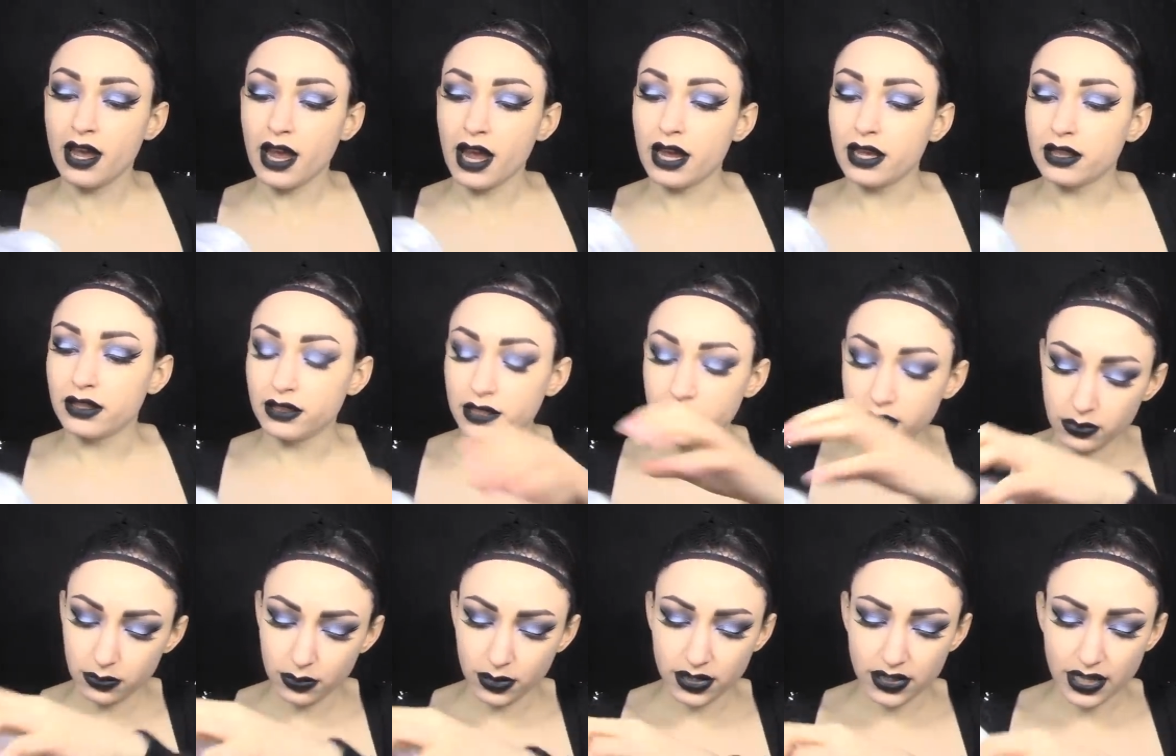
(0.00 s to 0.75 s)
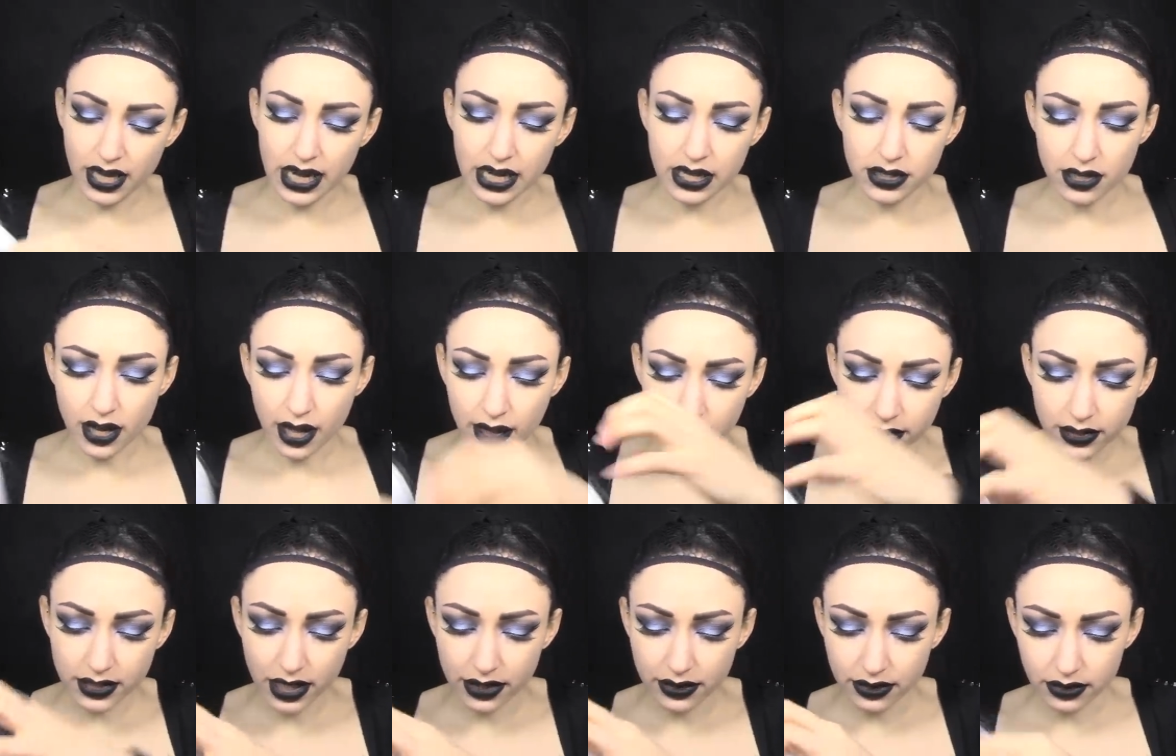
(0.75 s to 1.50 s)
and this was eight
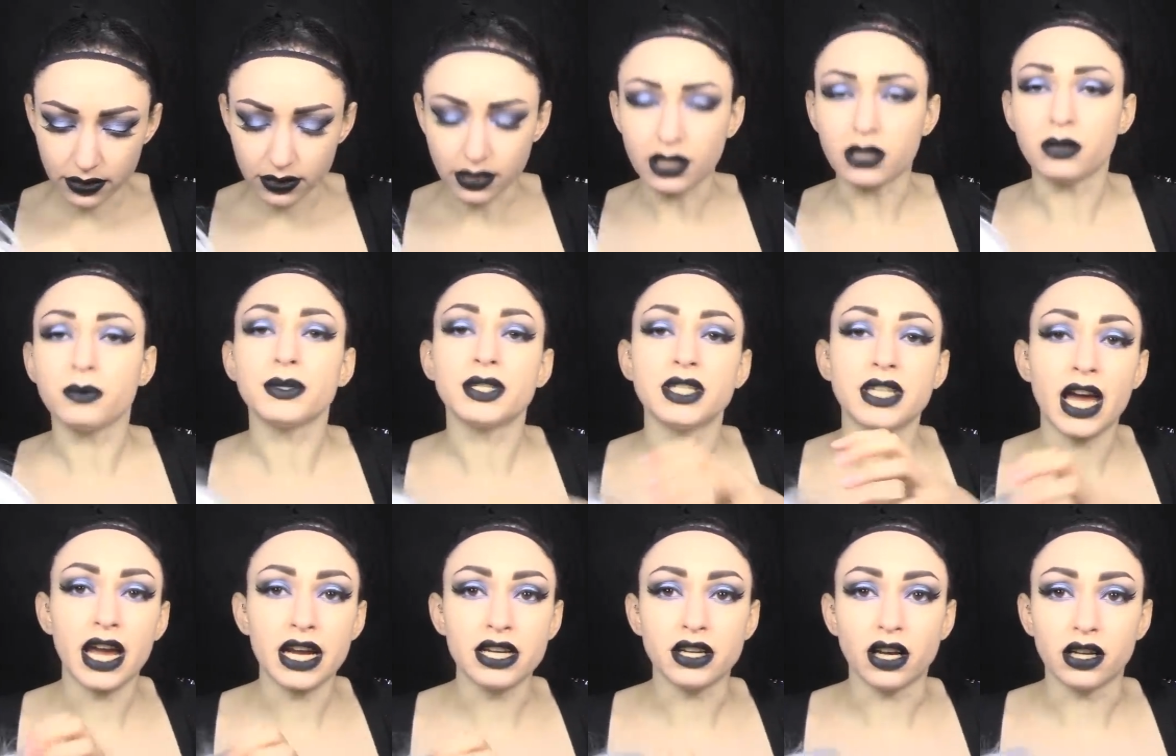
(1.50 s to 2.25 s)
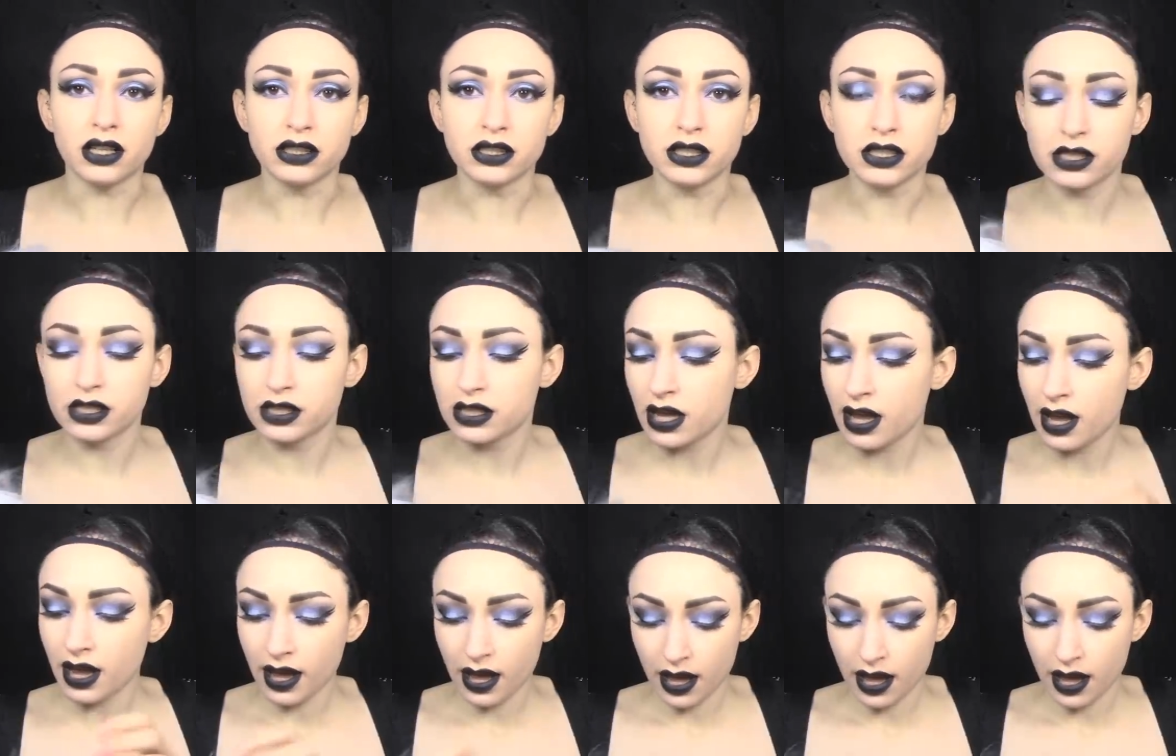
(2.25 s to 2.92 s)
dollars, I no, it was nine dollars,